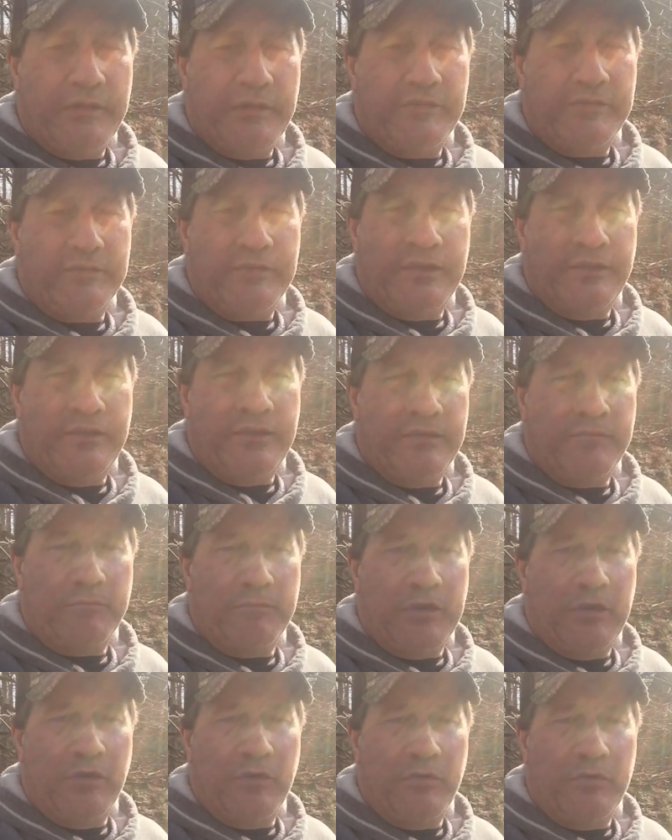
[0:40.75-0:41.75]
They said that,
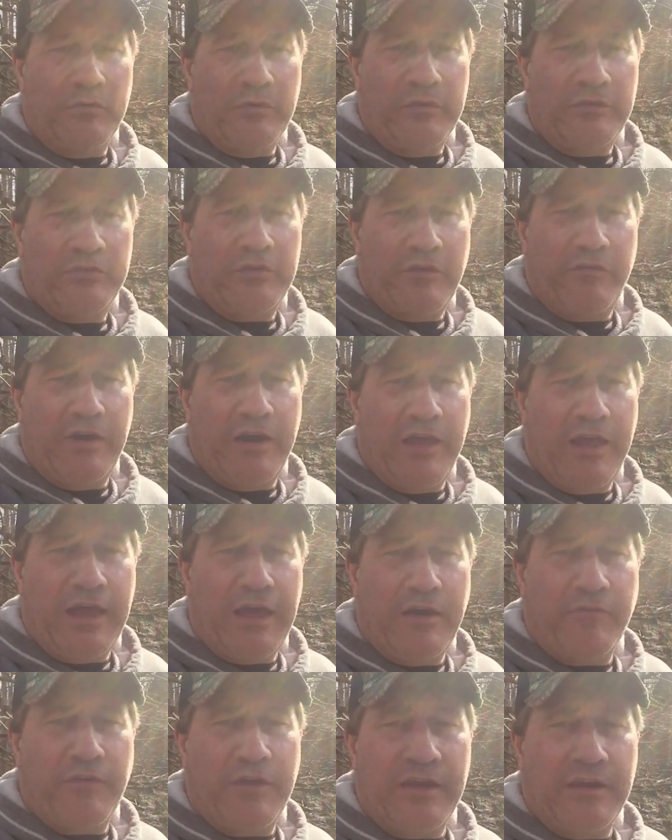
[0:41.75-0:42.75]
7.5,
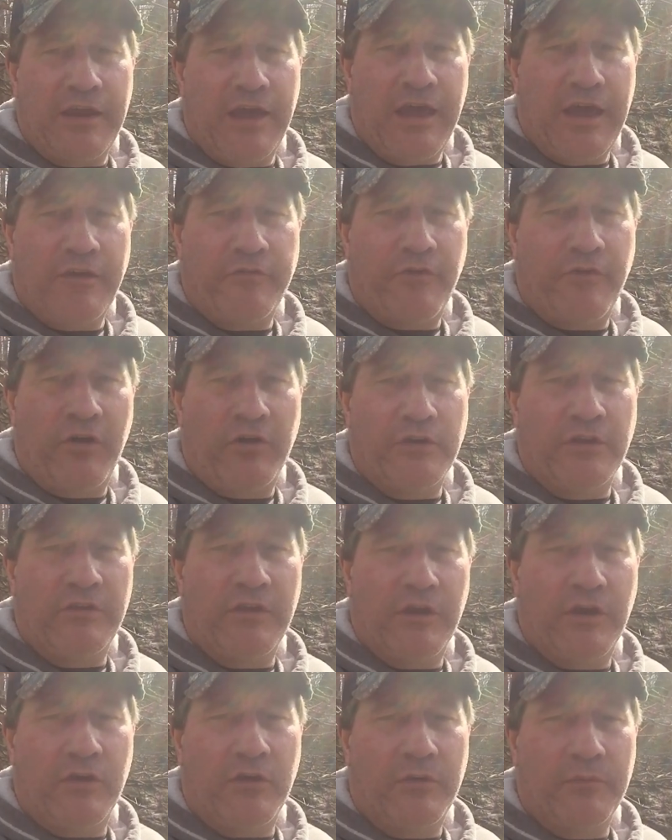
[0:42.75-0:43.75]
8.5, hard to
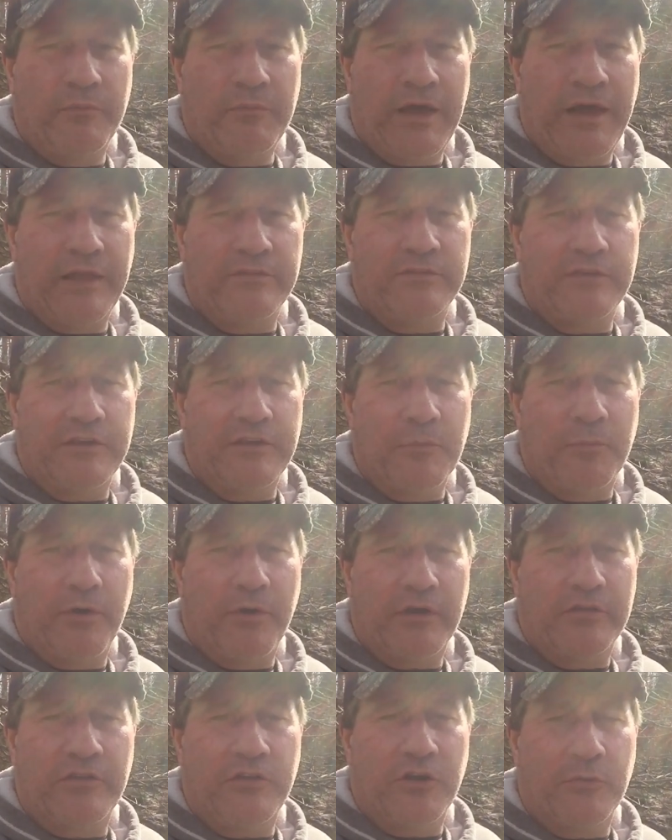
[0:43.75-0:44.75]
tell. I had seen the
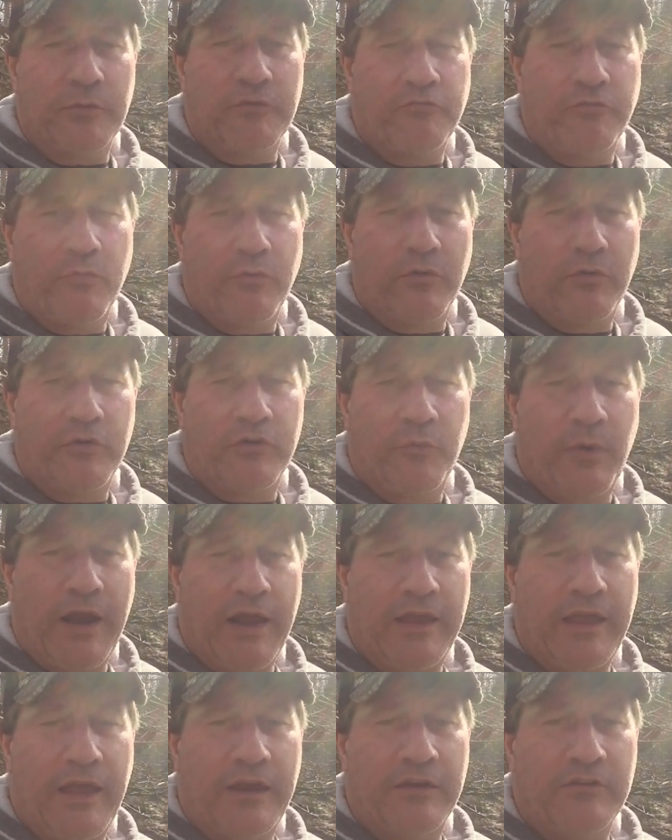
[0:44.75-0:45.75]
buck the year before. His
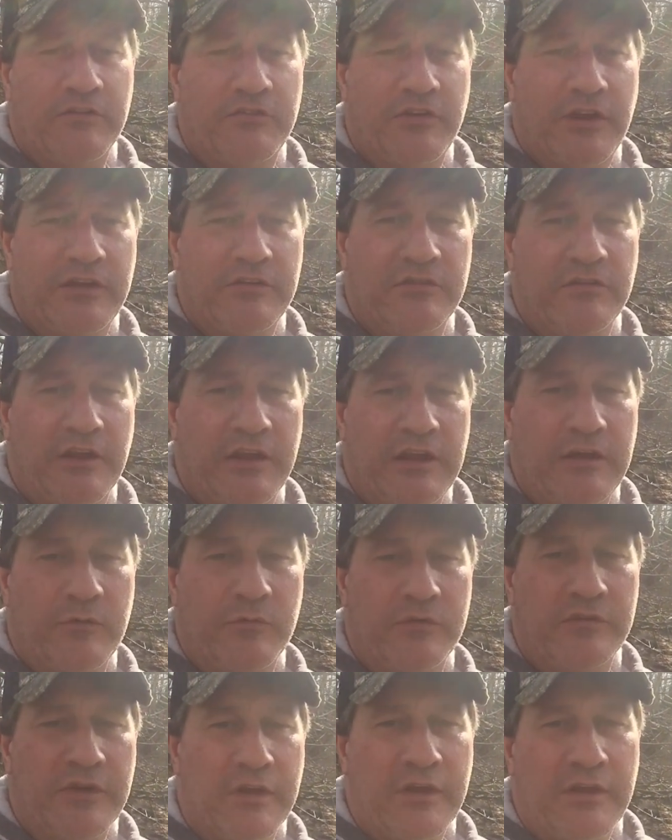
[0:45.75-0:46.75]
rack hadn't changed, and he
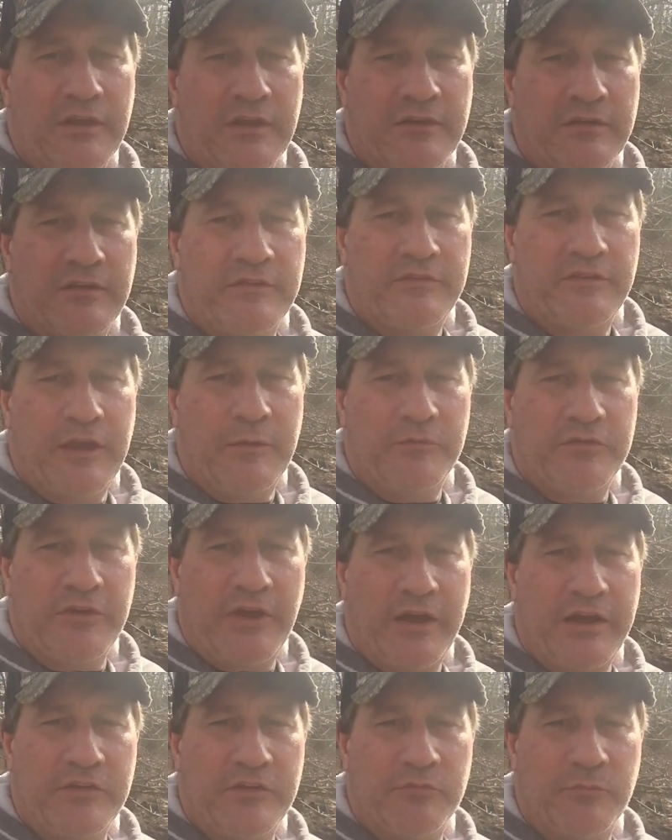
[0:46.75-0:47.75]
was the same
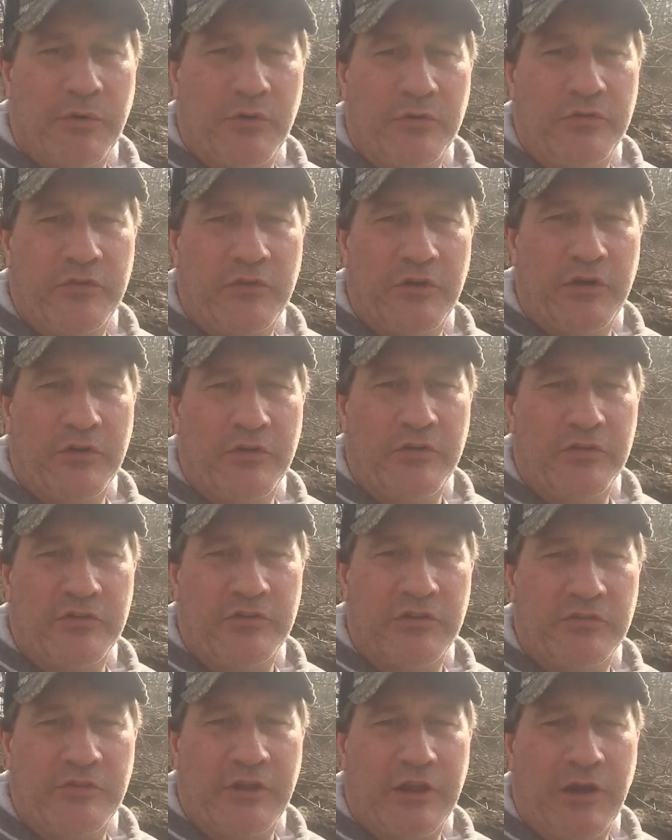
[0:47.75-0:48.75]
size both years,
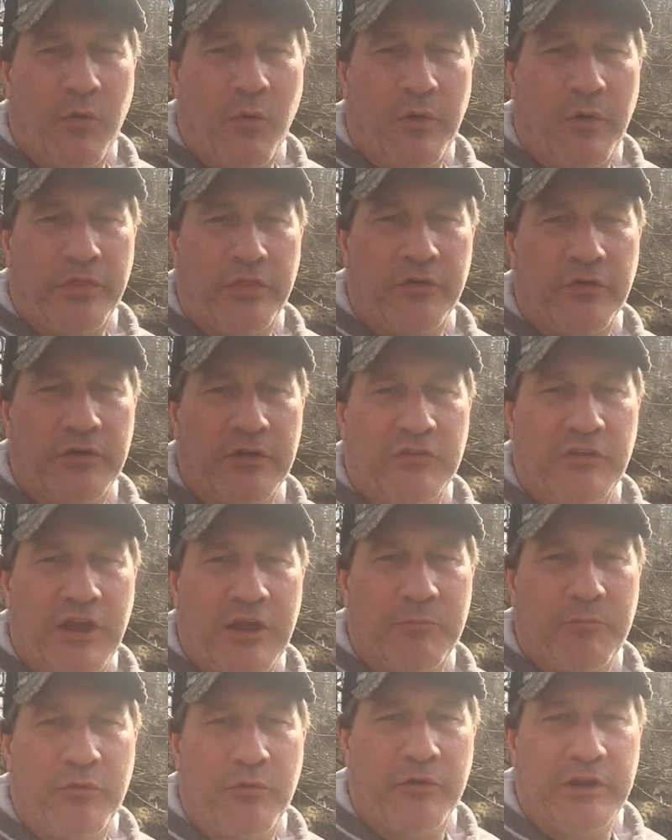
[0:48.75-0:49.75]
just like a 130's
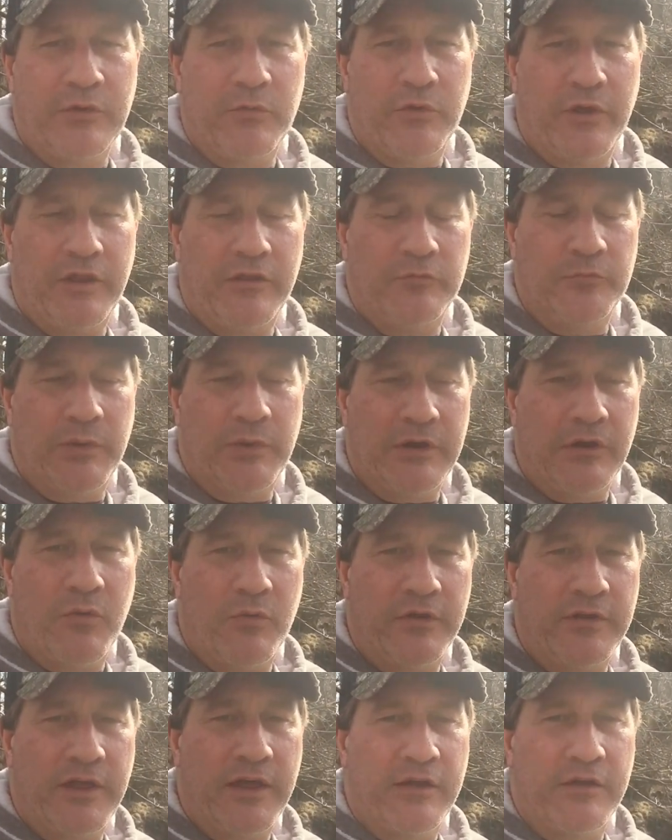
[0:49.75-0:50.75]
8-point. He has been
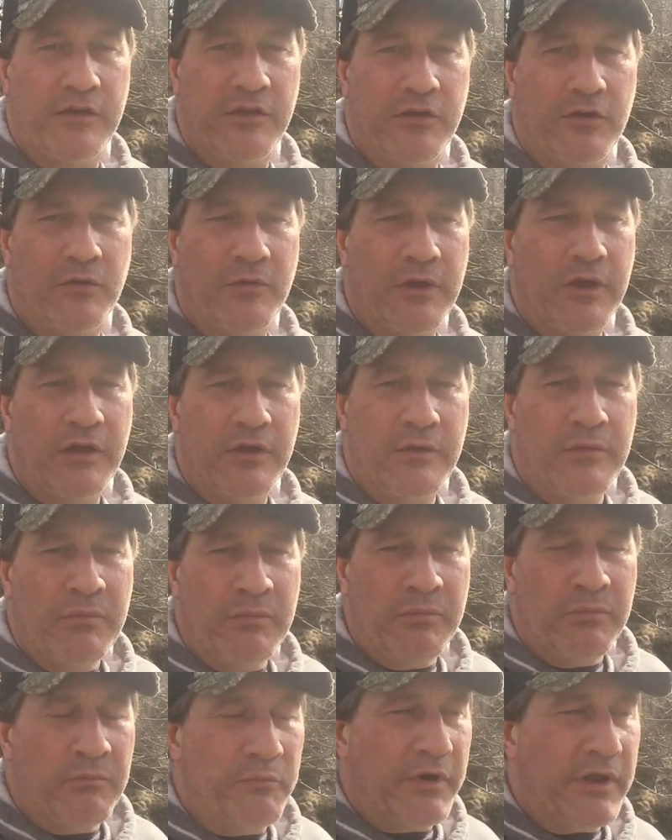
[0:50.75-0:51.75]
going downhill.
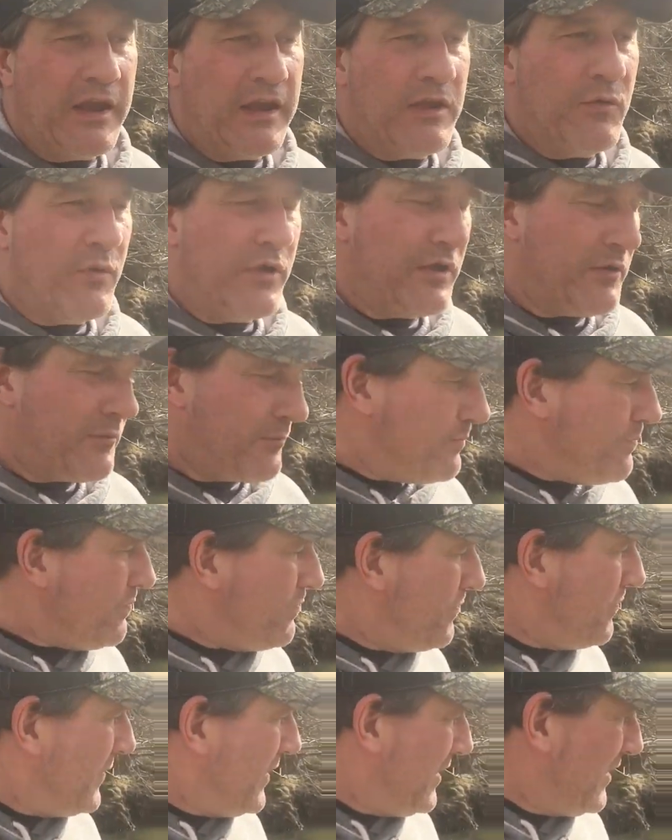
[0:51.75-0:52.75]
But anyway,
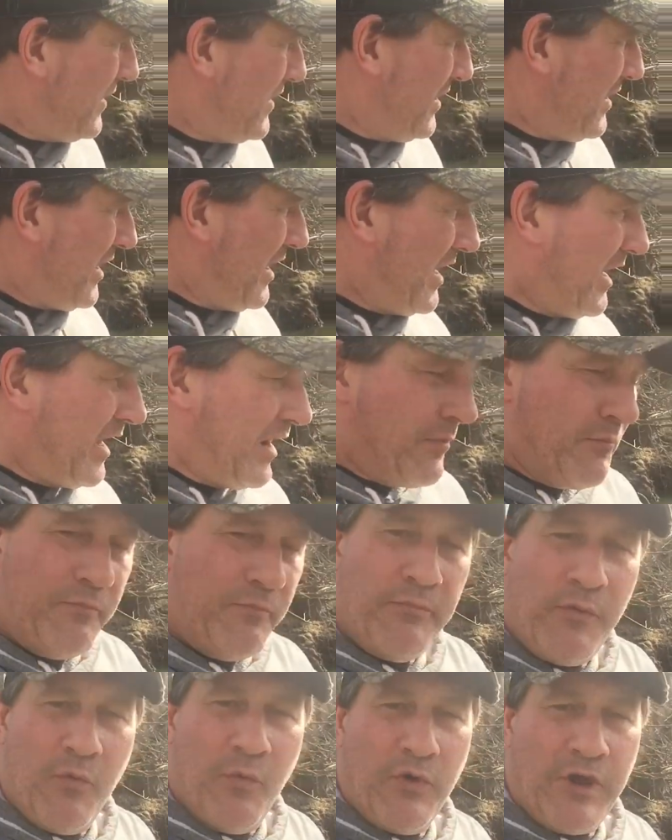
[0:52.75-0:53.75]

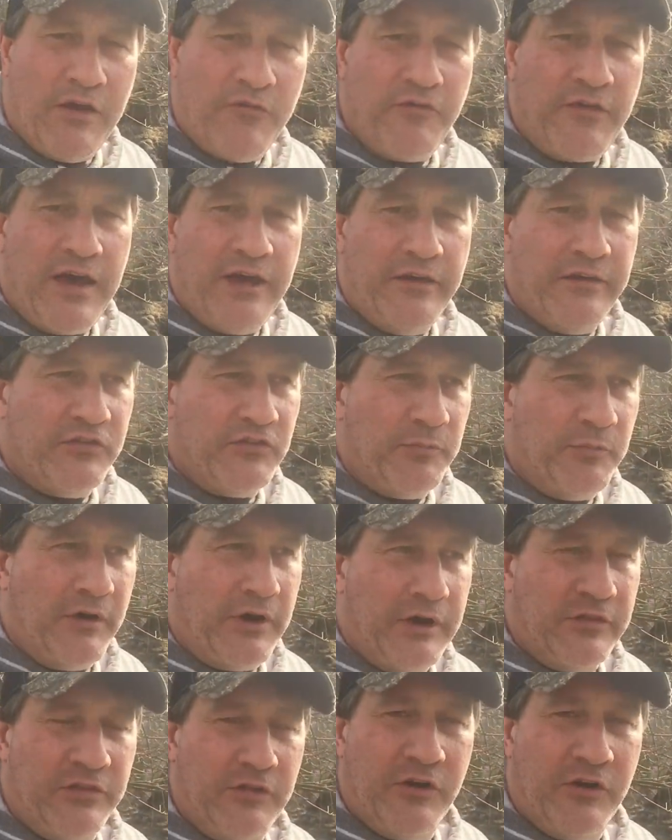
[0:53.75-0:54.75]
when I found this
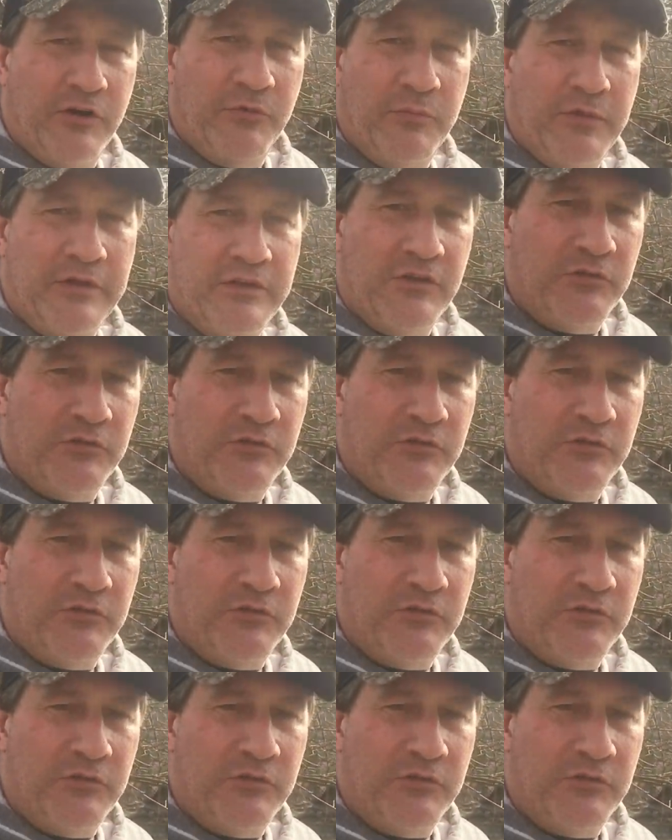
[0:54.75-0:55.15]
spot, there had been